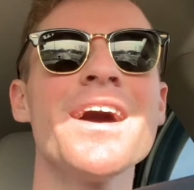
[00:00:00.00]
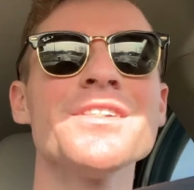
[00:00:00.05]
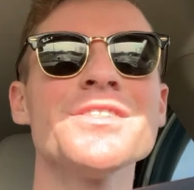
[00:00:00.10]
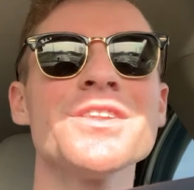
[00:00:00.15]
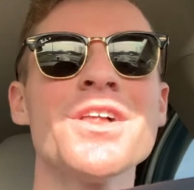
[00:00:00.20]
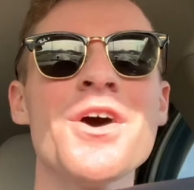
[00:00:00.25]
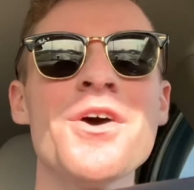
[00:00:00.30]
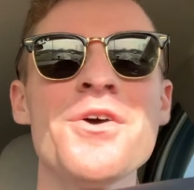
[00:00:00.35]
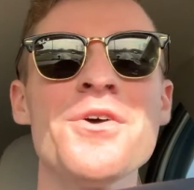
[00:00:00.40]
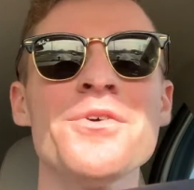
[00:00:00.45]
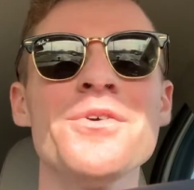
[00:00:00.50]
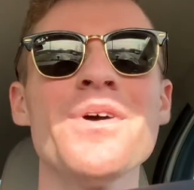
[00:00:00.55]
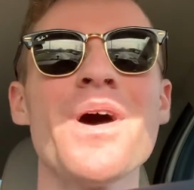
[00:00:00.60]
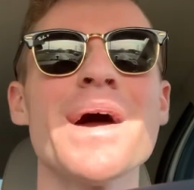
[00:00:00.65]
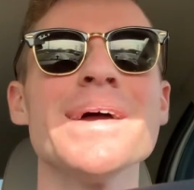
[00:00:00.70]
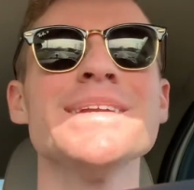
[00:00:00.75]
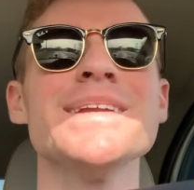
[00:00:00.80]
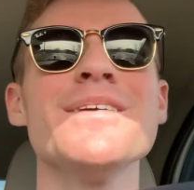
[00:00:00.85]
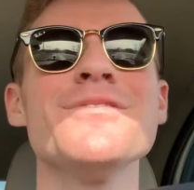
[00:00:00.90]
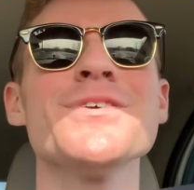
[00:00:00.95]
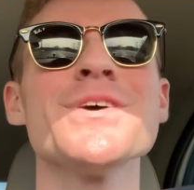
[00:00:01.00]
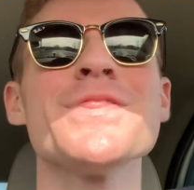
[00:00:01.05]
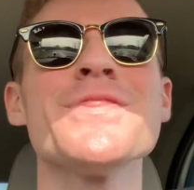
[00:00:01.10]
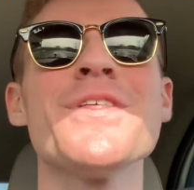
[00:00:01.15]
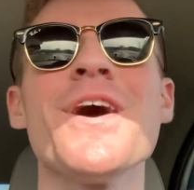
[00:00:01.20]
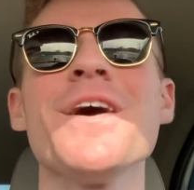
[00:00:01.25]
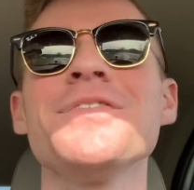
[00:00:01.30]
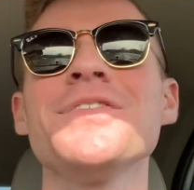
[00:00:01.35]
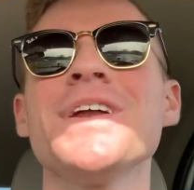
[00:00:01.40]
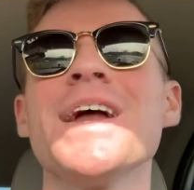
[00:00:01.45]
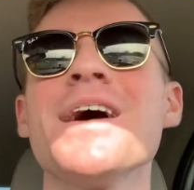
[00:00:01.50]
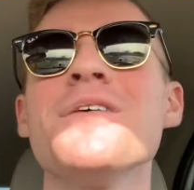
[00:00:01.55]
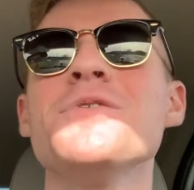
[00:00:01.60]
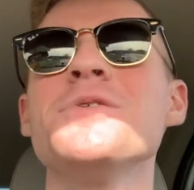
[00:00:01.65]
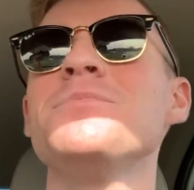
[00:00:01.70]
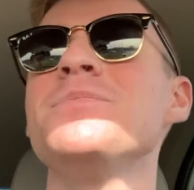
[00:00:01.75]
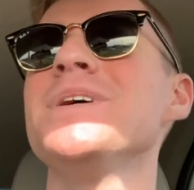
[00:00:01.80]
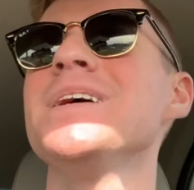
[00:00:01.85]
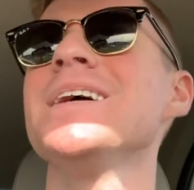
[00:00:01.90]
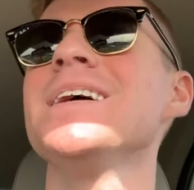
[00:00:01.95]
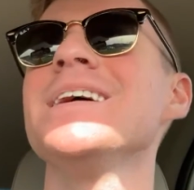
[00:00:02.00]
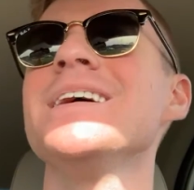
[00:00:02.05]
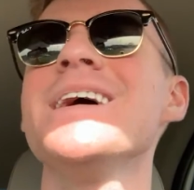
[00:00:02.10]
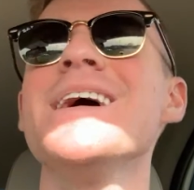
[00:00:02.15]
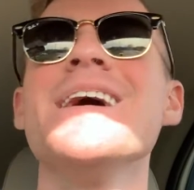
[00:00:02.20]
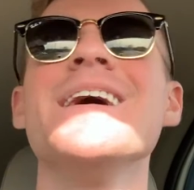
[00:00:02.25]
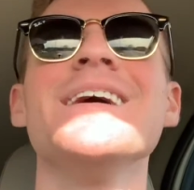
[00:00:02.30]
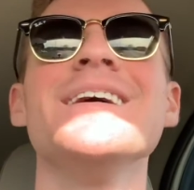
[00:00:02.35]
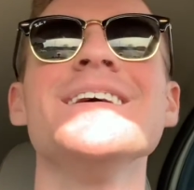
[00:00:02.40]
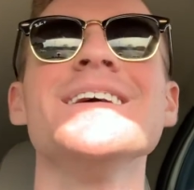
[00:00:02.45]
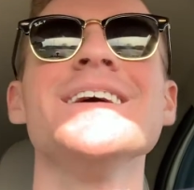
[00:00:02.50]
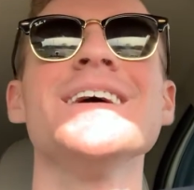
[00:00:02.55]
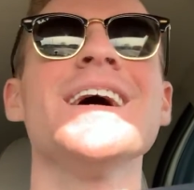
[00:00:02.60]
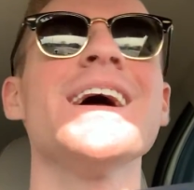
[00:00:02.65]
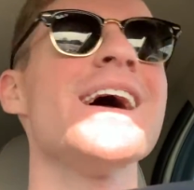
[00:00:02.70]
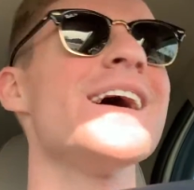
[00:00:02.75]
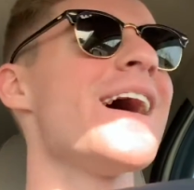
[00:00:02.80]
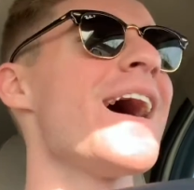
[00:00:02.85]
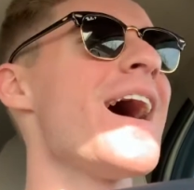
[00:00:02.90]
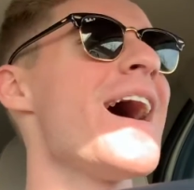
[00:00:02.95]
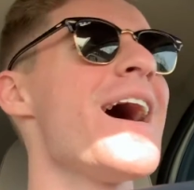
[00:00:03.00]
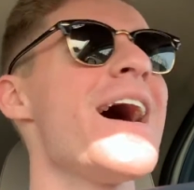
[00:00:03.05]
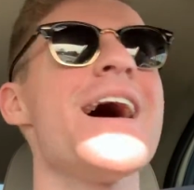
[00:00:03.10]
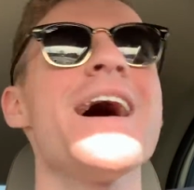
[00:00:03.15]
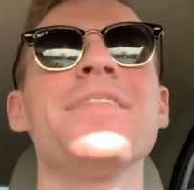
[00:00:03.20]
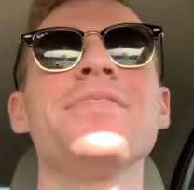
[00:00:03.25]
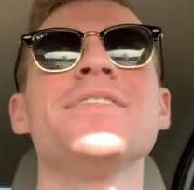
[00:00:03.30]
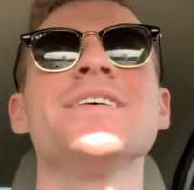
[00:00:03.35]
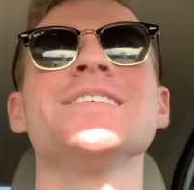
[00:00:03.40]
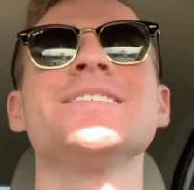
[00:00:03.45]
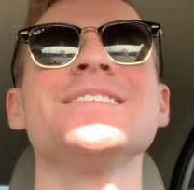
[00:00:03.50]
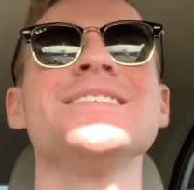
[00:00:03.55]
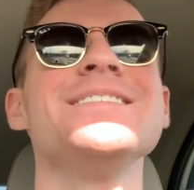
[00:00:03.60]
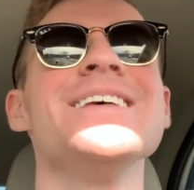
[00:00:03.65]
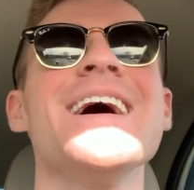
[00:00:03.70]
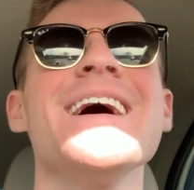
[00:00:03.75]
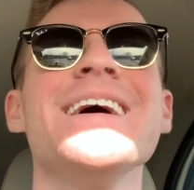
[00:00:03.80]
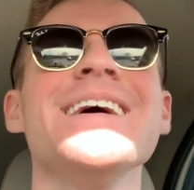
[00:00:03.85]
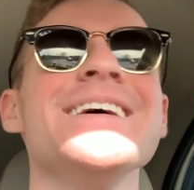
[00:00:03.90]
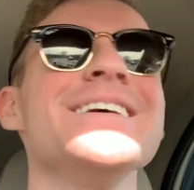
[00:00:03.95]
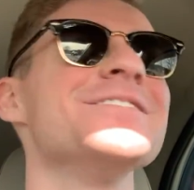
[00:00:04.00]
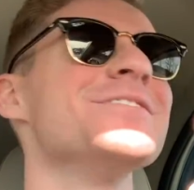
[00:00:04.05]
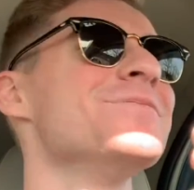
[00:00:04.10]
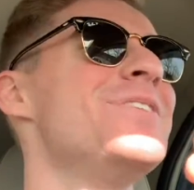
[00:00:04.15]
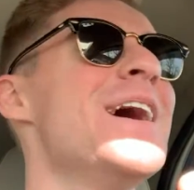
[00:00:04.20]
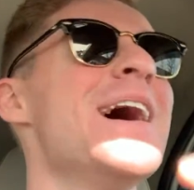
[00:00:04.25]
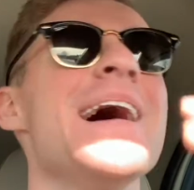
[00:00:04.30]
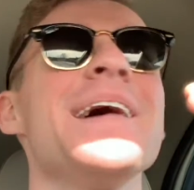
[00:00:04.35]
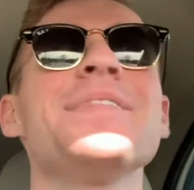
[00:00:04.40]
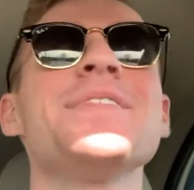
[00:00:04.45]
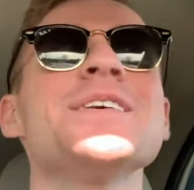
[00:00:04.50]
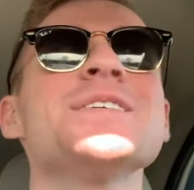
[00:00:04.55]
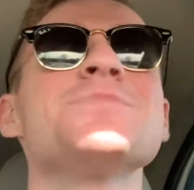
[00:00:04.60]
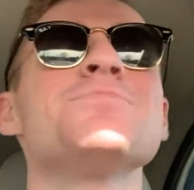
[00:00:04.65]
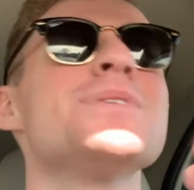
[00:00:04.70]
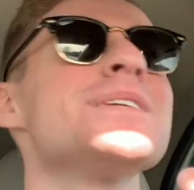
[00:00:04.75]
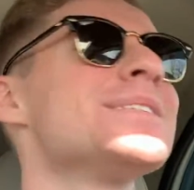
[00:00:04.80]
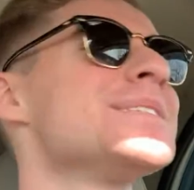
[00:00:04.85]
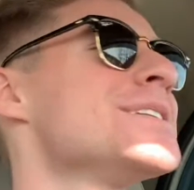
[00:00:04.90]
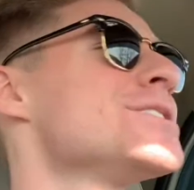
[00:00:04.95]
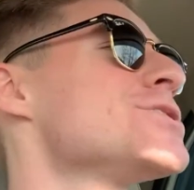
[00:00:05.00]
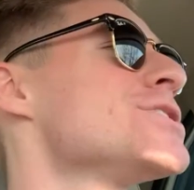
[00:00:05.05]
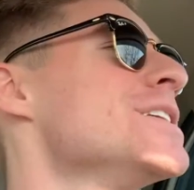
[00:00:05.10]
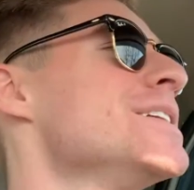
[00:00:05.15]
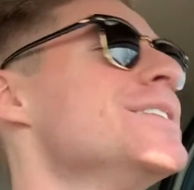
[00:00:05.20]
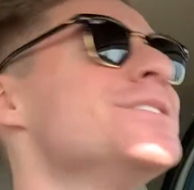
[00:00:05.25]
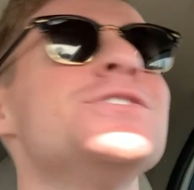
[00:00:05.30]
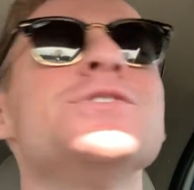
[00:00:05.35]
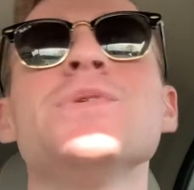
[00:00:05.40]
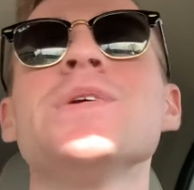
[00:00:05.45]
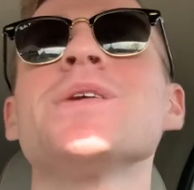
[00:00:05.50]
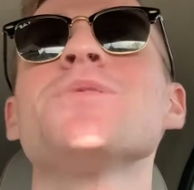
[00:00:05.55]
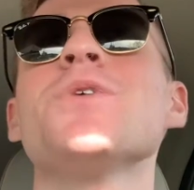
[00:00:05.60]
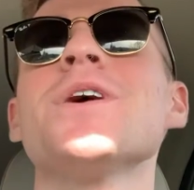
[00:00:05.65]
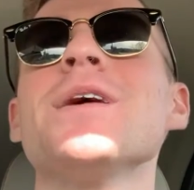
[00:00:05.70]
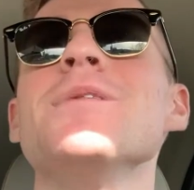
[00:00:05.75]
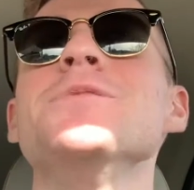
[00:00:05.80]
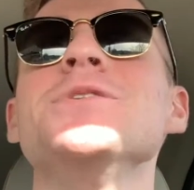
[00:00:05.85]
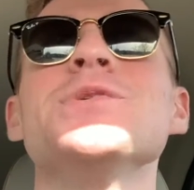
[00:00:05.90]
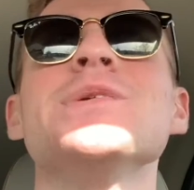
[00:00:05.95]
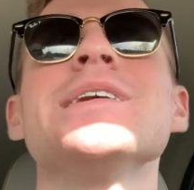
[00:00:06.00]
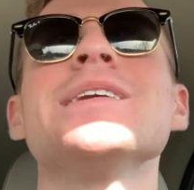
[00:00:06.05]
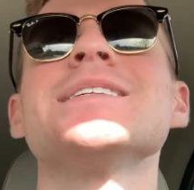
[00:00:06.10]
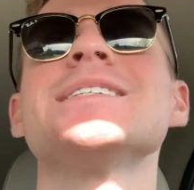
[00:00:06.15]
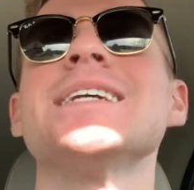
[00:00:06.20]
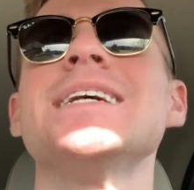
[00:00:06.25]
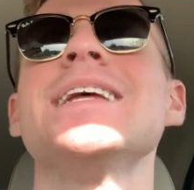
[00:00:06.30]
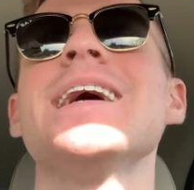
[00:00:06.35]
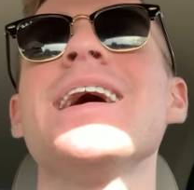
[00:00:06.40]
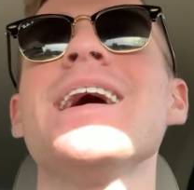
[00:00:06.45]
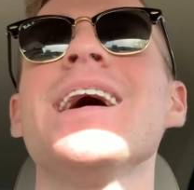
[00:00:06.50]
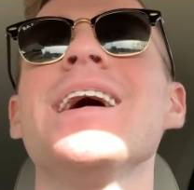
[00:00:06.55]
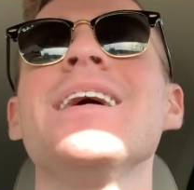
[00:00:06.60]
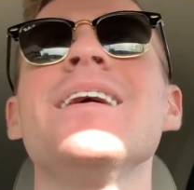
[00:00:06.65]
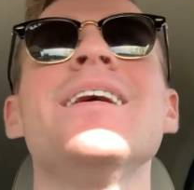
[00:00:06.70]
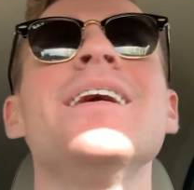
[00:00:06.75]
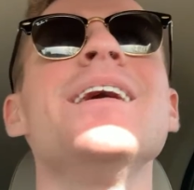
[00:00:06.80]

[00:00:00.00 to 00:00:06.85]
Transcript: Hello, I never thought that I would be at this day, at this position, doing what I'm doing today.